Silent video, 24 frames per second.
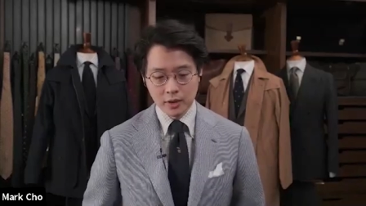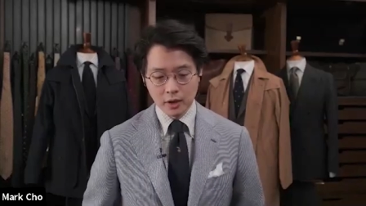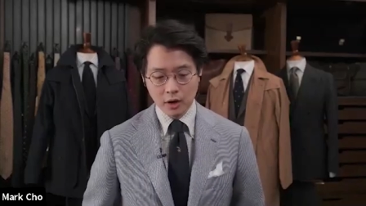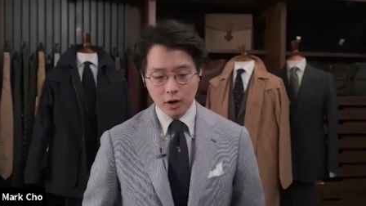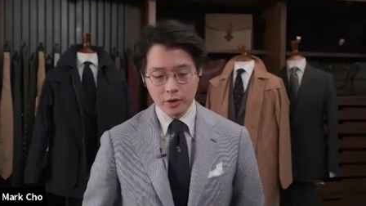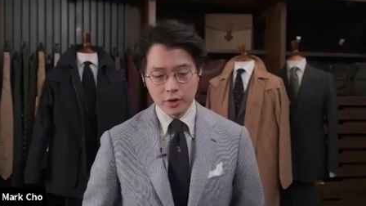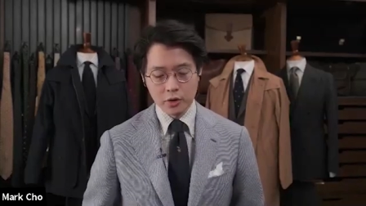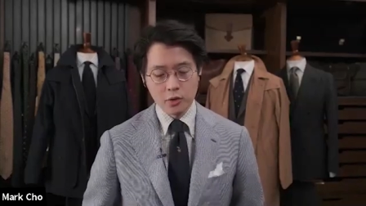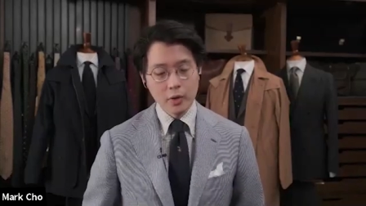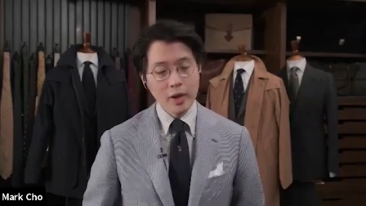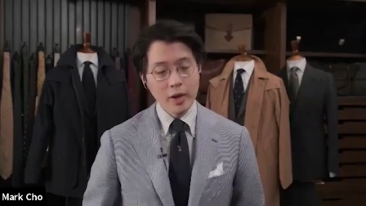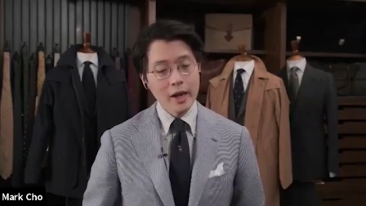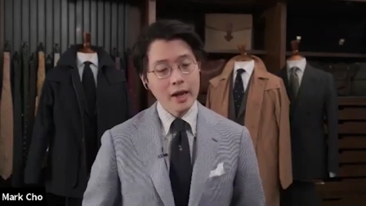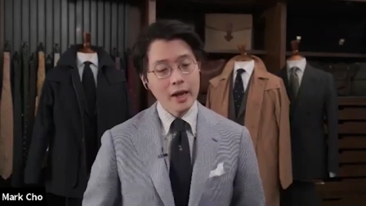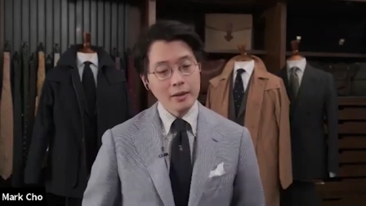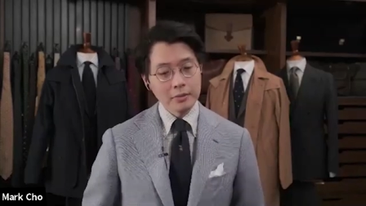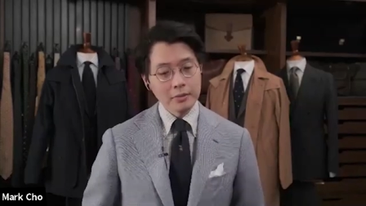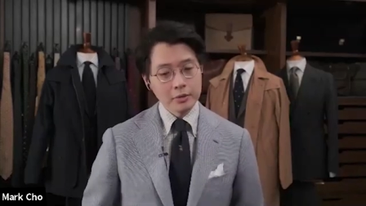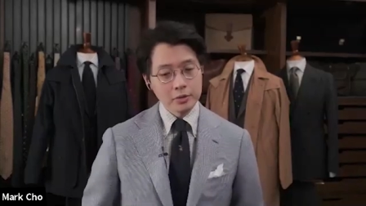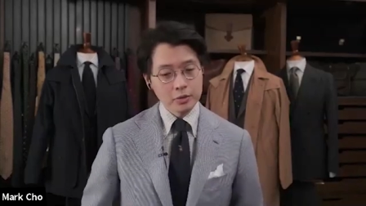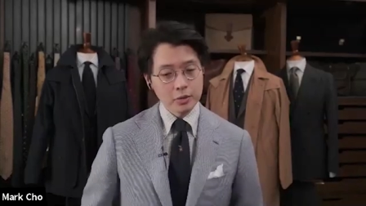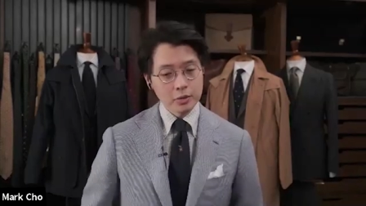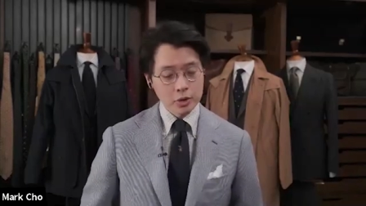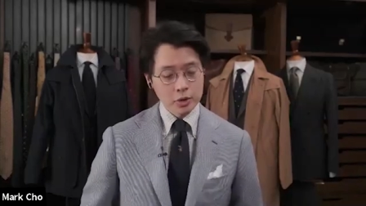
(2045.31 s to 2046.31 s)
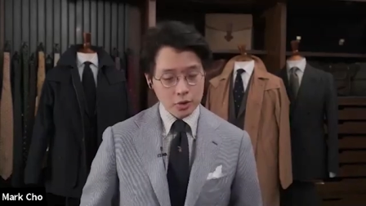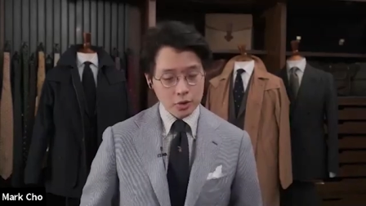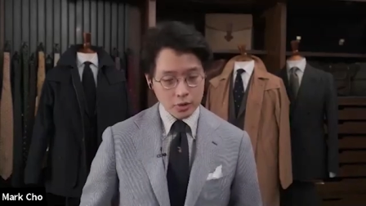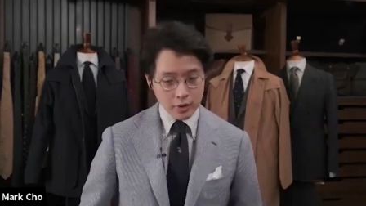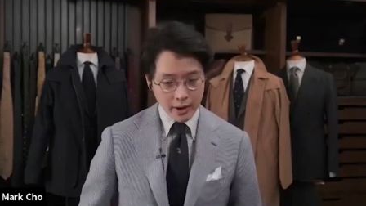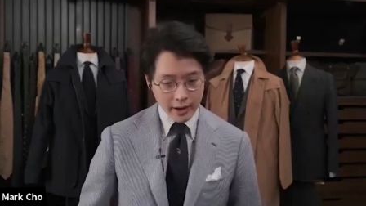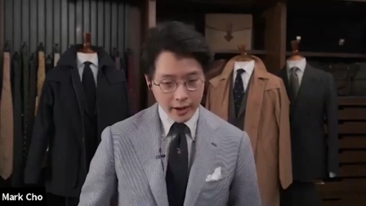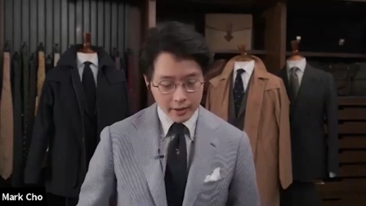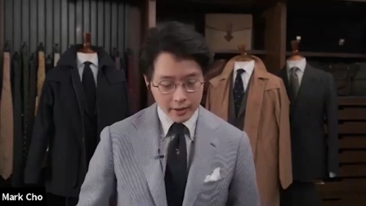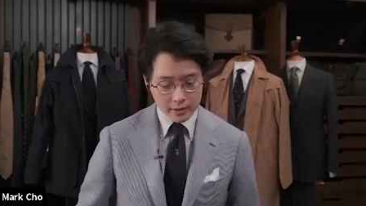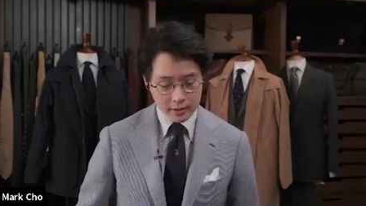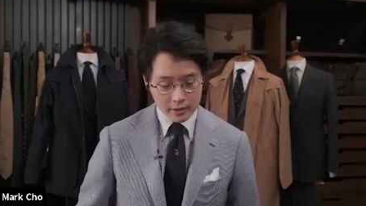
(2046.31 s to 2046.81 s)
are you able to
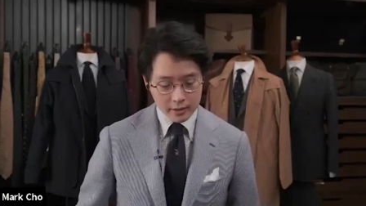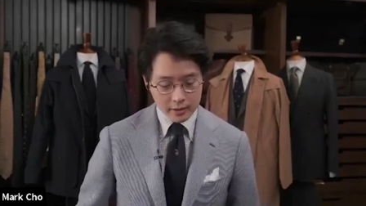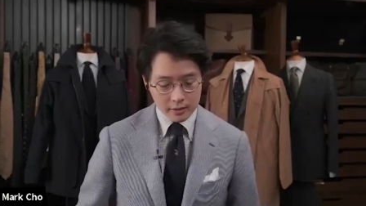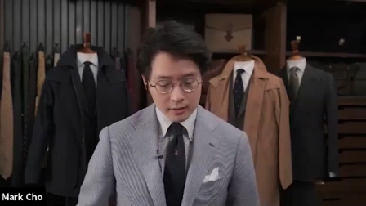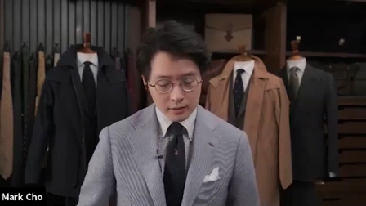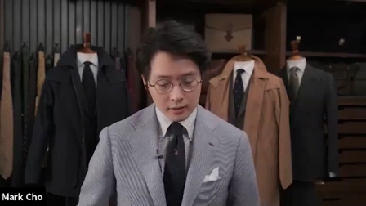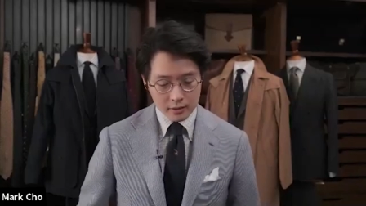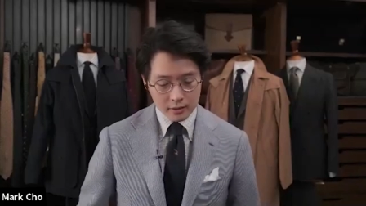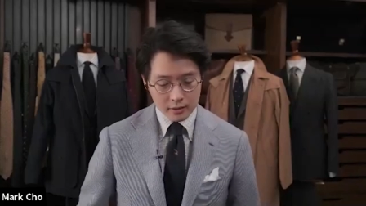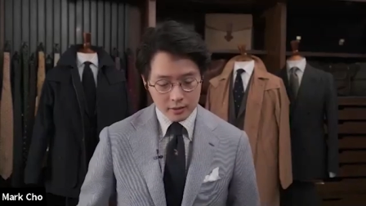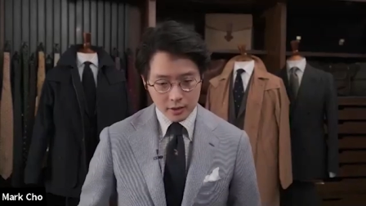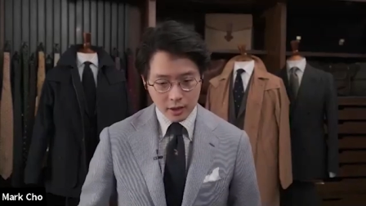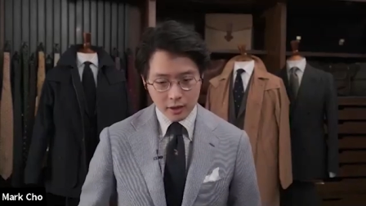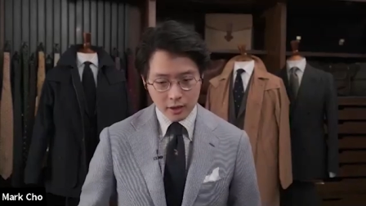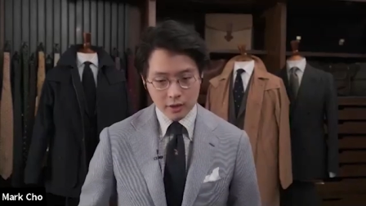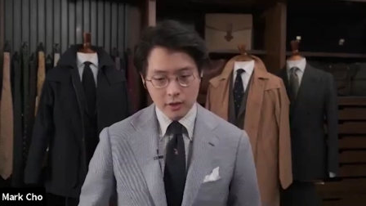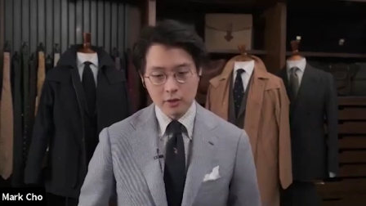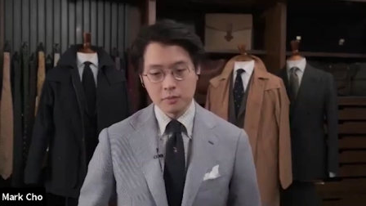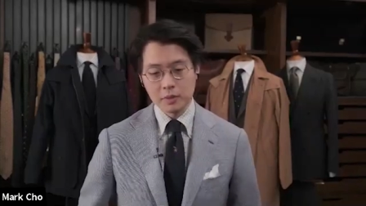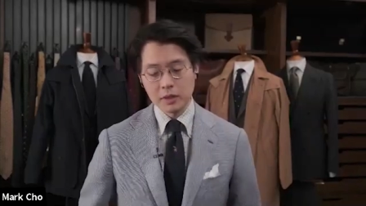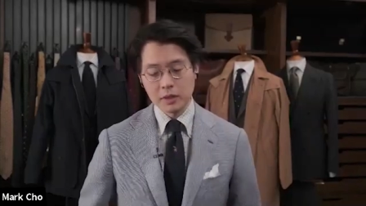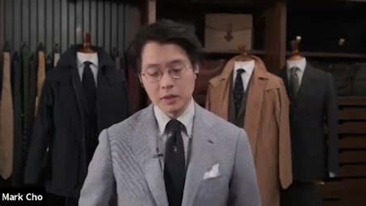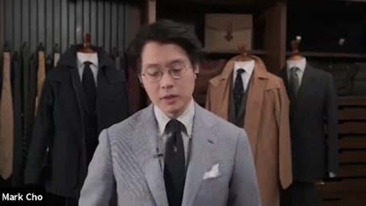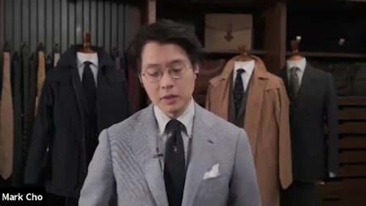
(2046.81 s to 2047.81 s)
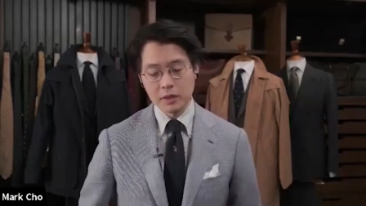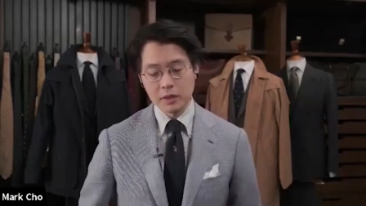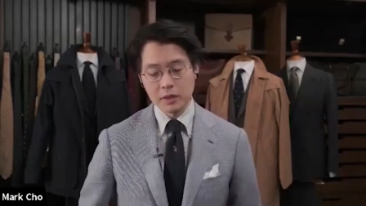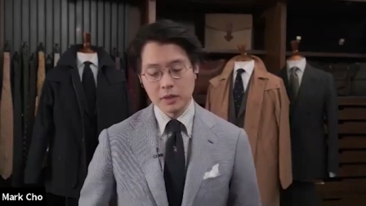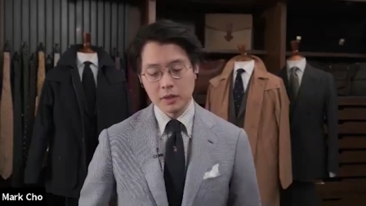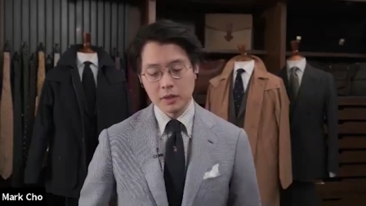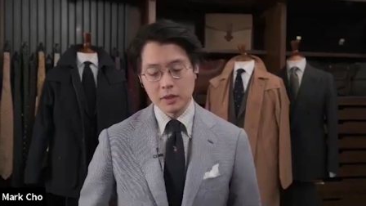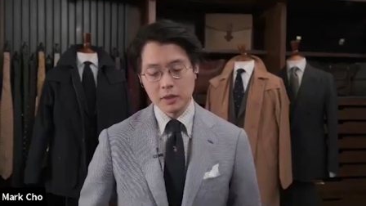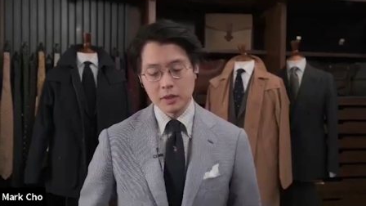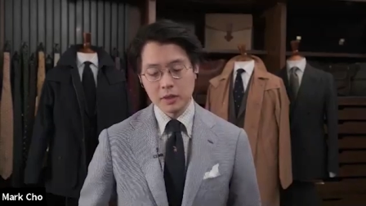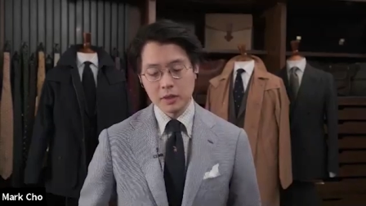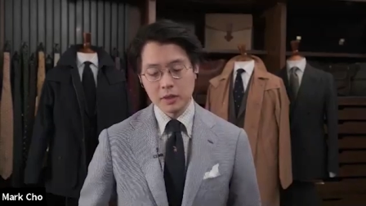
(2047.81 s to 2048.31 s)
attract younger people,
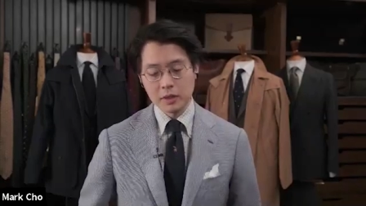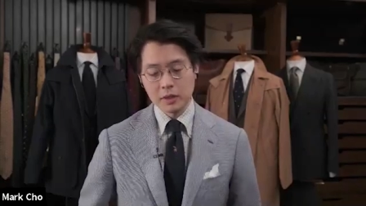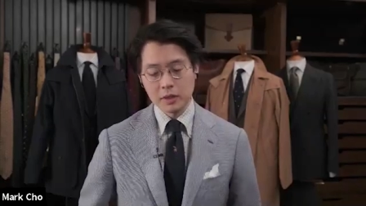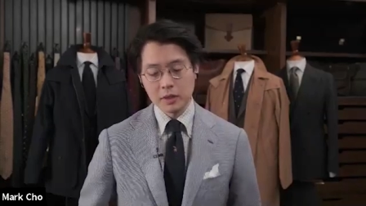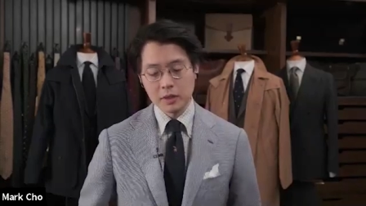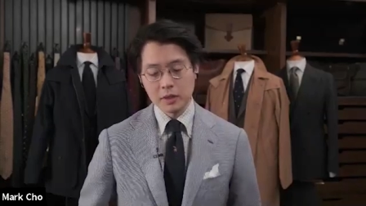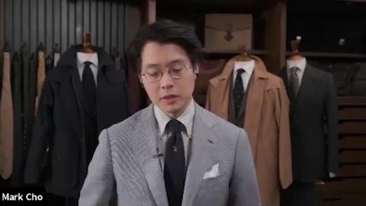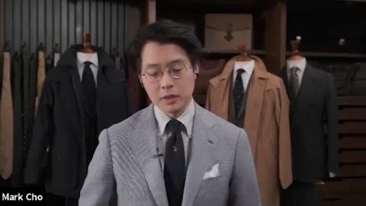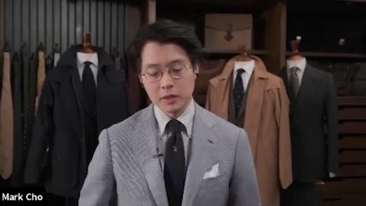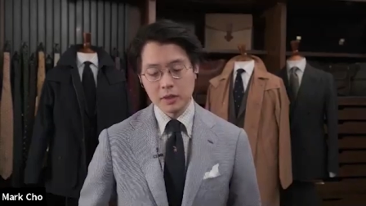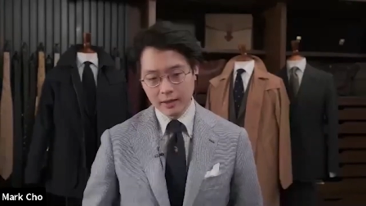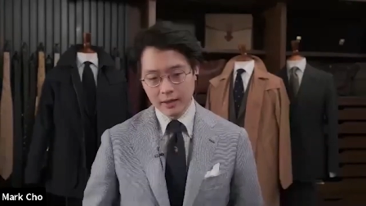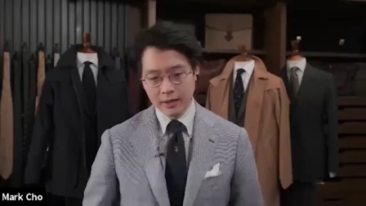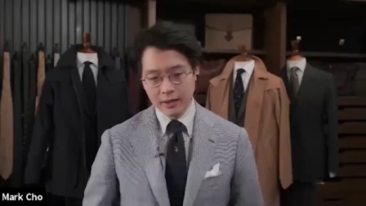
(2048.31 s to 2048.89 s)
right?